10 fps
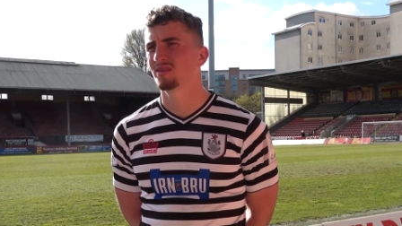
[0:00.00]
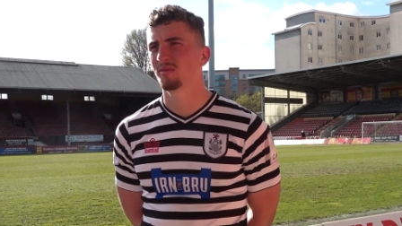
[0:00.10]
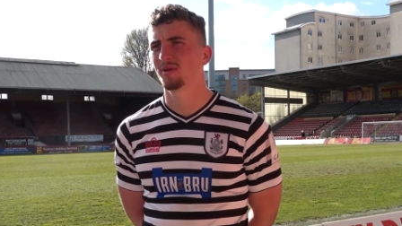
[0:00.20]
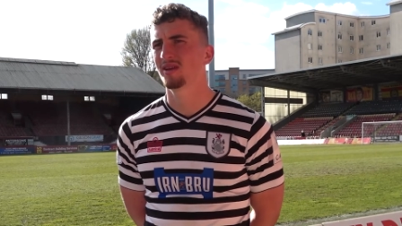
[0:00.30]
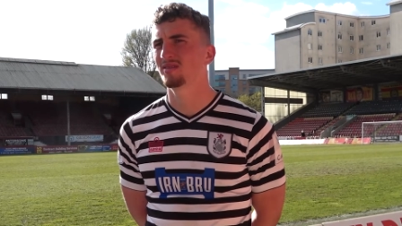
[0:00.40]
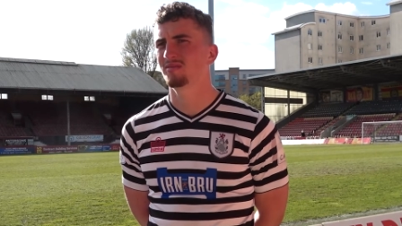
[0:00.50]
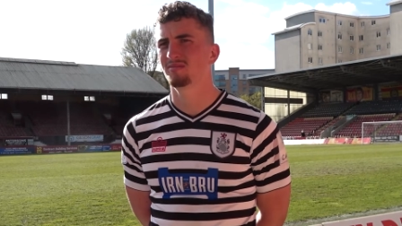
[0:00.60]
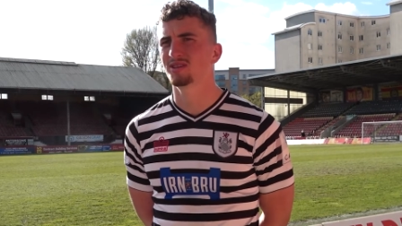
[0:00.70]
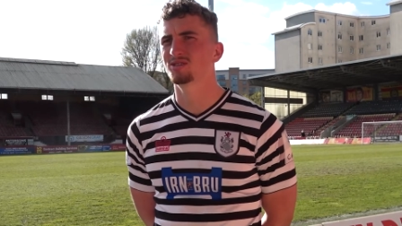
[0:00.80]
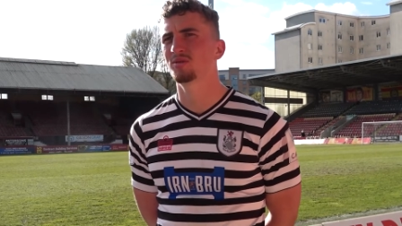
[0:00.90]
I mean,
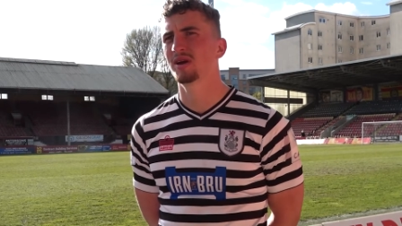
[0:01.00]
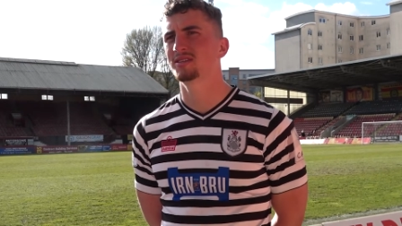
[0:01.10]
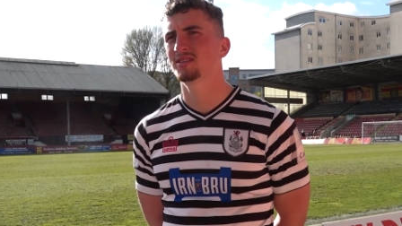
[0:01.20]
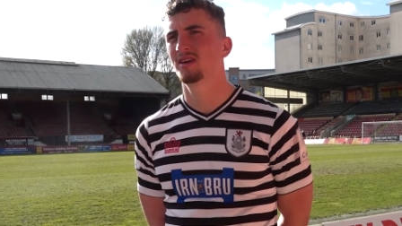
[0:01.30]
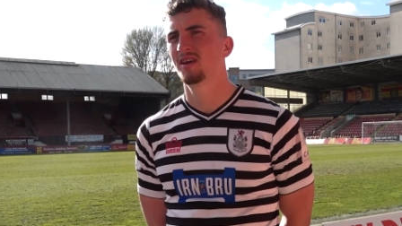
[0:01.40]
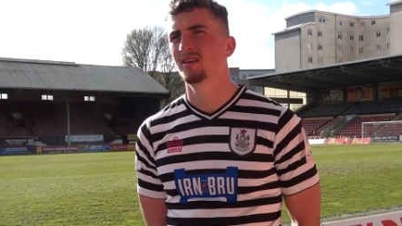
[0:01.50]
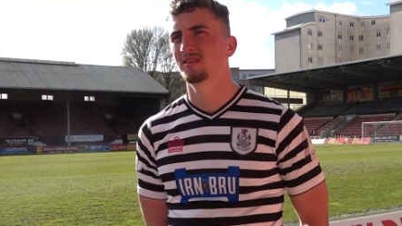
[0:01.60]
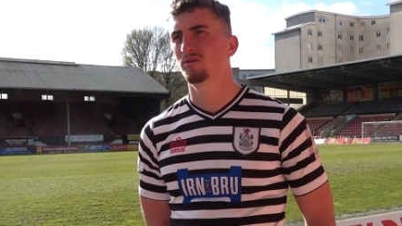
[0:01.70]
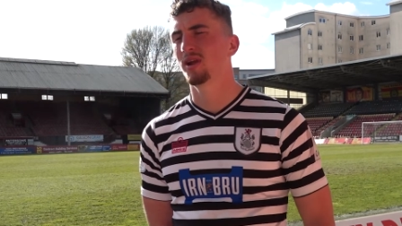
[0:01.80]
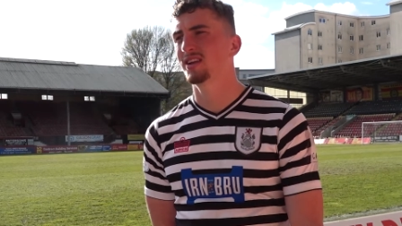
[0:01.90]
it's always
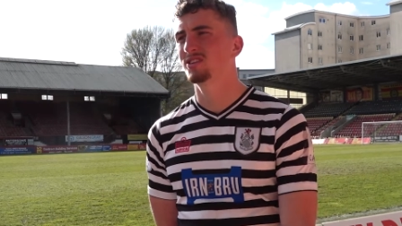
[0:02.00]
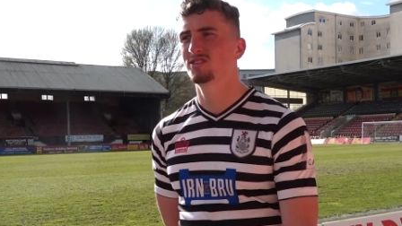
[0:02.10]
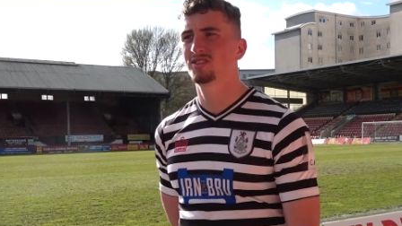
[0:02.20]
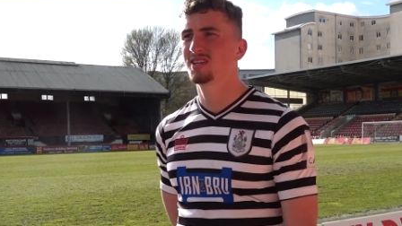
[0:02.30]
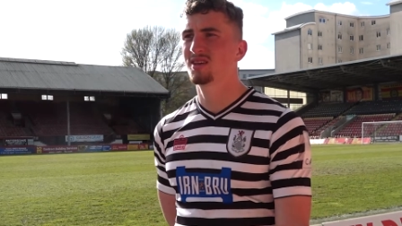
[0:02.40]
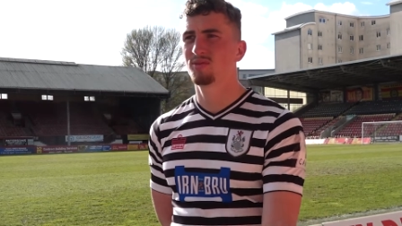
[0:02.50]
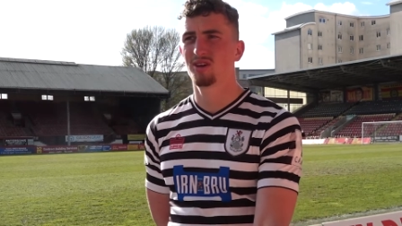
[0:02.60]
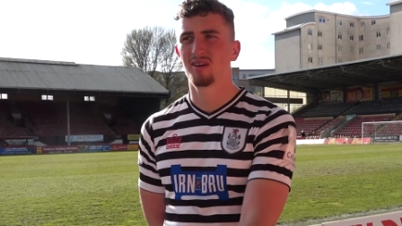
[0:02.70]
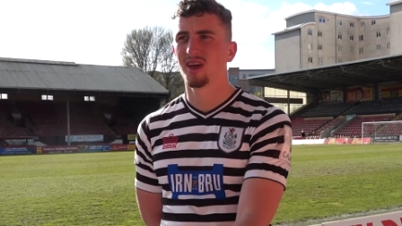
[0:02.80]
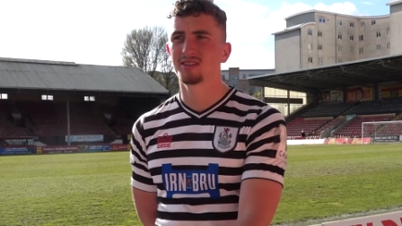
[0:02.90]
the old adage: the team
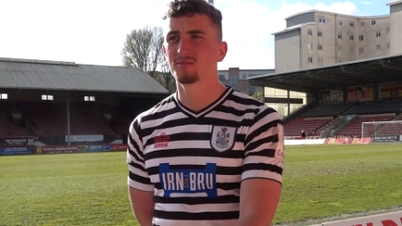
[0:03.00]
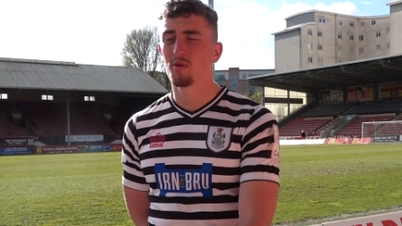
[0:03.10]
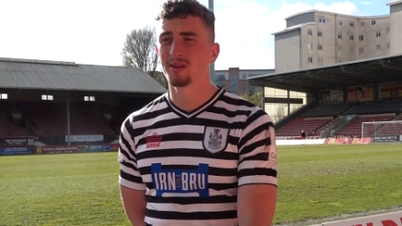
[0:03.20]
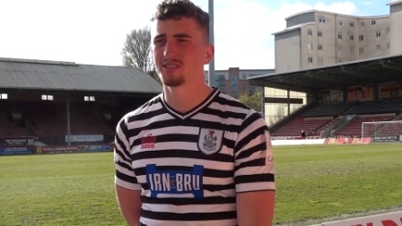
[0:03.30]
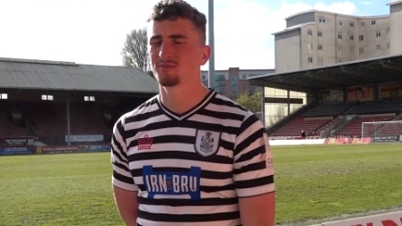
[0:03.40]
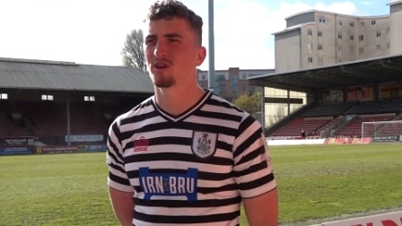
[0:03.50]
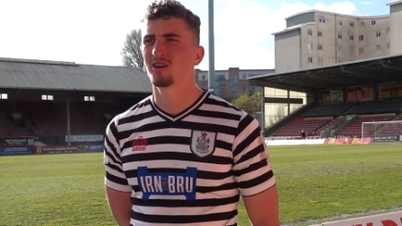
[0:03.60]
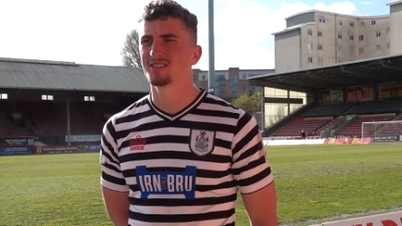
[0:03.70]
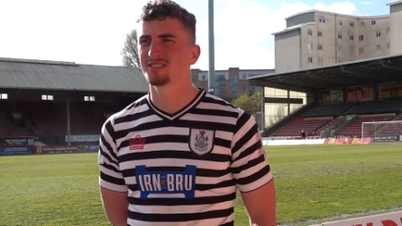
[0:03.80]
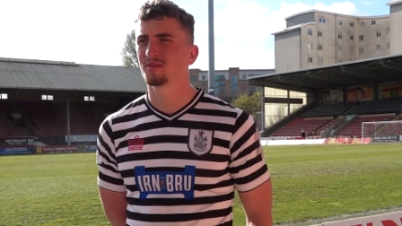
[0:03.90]
that has momentum
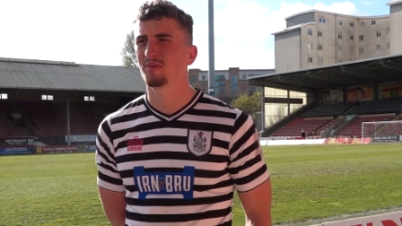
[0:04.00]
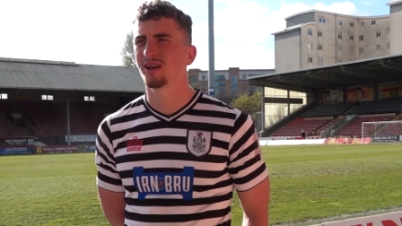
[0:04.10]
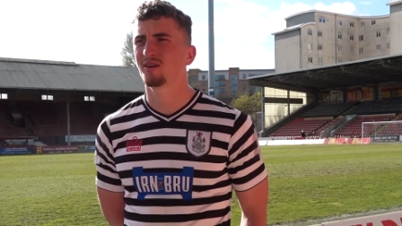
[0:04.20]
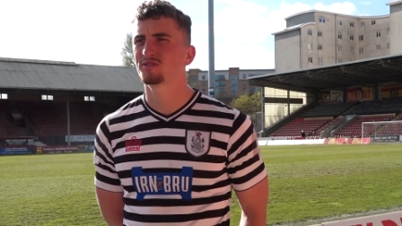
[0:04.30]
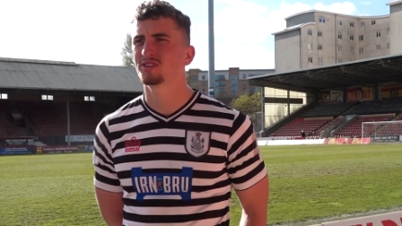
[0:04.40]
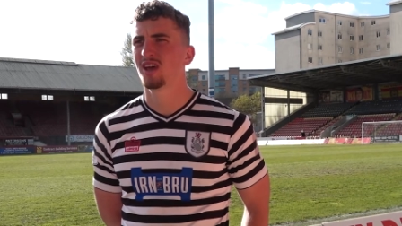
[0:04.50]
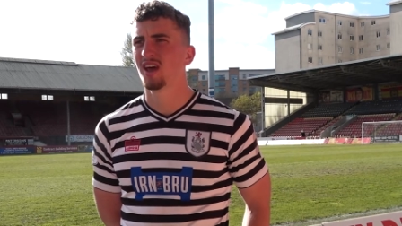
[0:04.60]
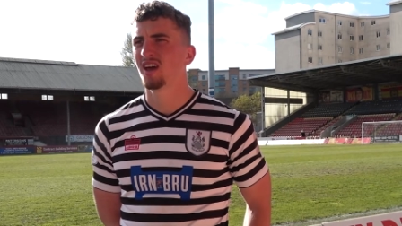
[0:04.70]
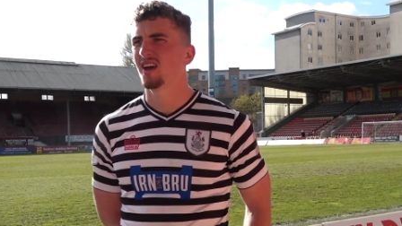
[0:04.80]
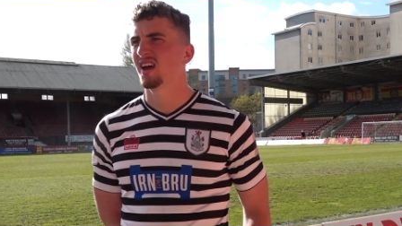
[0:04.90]
going into the playoffs
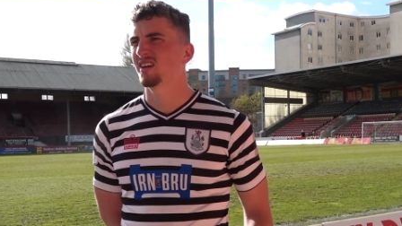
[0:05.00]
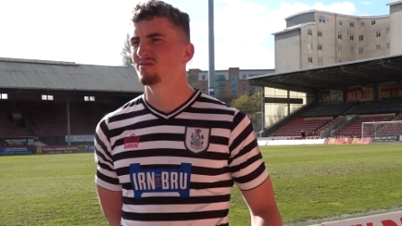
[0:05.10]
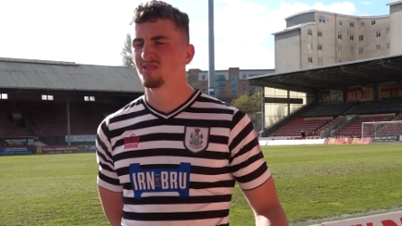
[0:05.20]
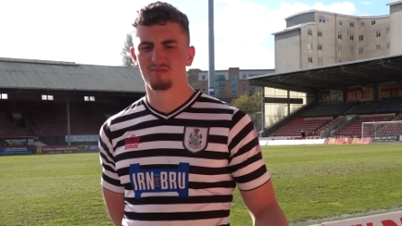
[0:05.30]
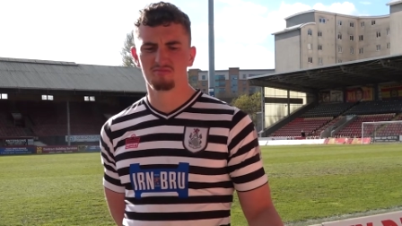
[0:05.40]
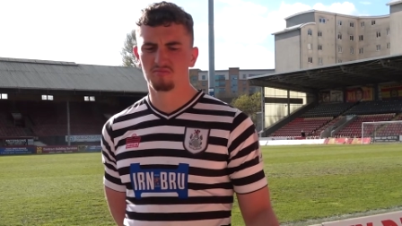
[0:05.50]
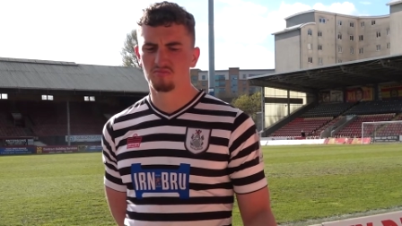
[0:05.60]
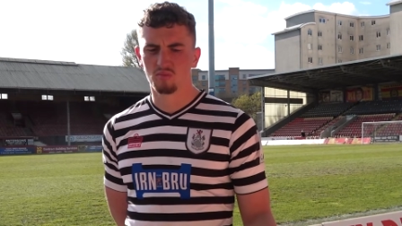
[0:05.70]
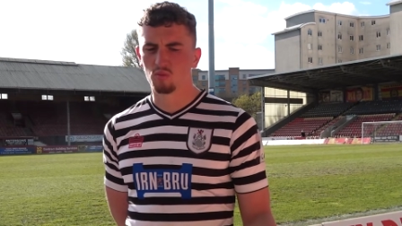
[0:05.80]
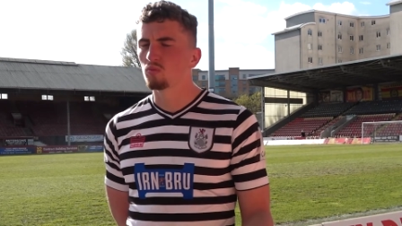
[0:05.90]
and
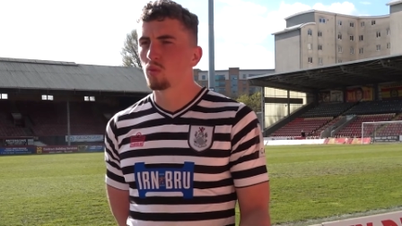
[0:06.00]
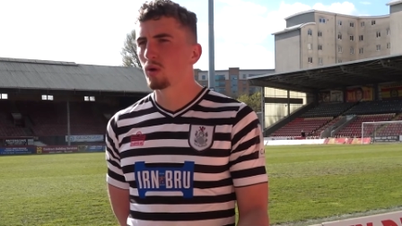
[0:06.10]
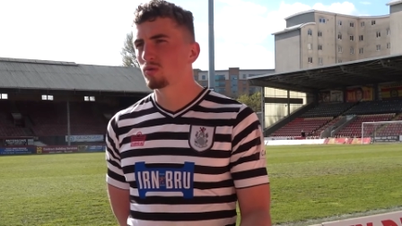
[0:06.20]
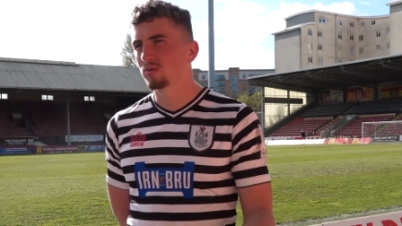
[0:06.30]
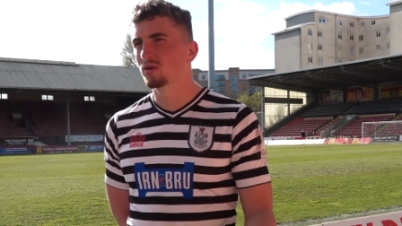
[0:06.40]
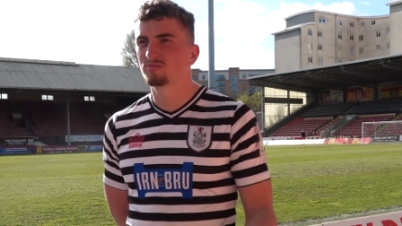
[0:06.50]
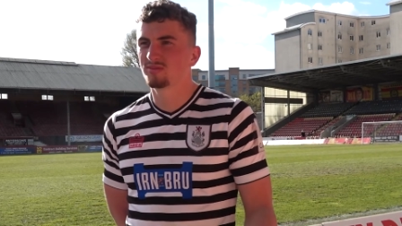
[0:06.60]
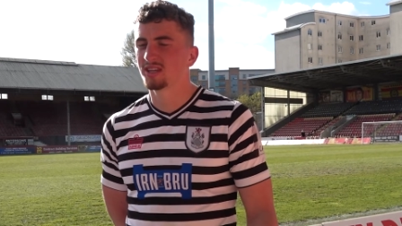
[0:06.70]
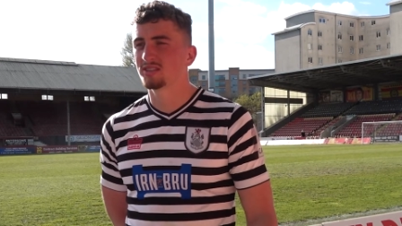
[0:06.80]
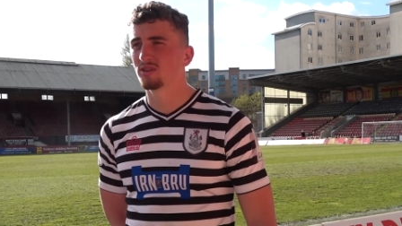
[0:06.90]
will will
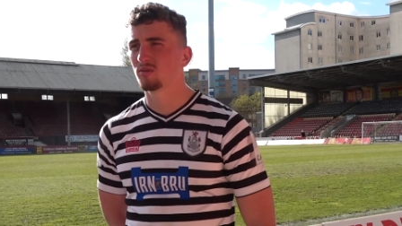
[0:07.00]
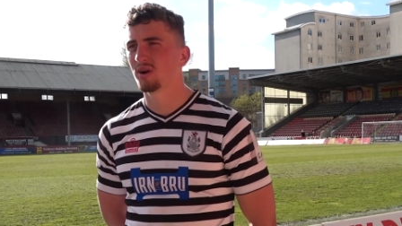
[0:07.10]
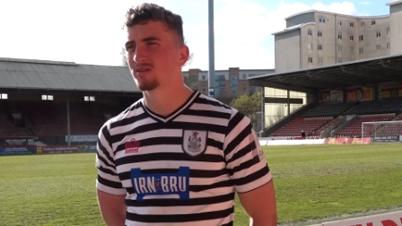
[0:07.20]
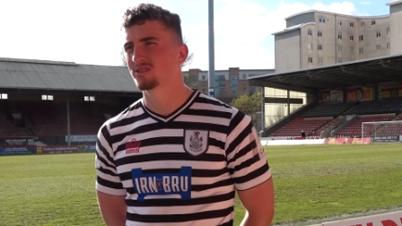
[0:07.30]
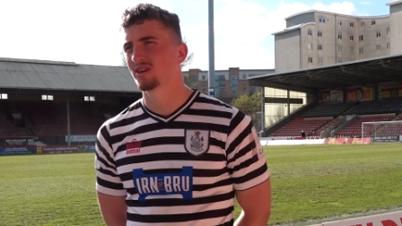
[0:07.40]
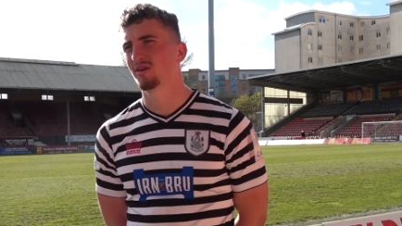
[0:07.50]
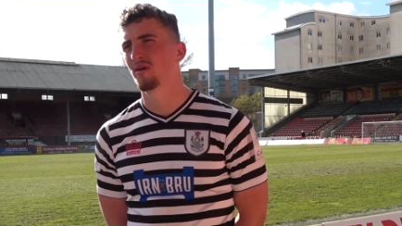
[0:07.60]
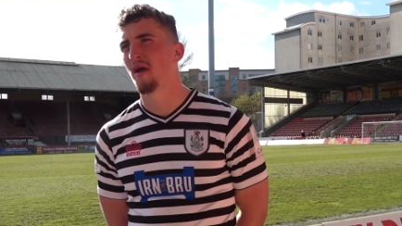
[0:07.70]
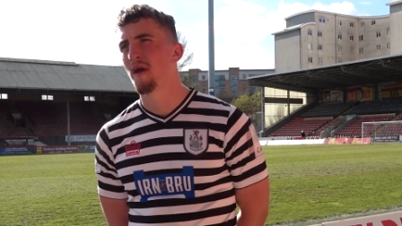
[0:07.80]
tend to do well. So.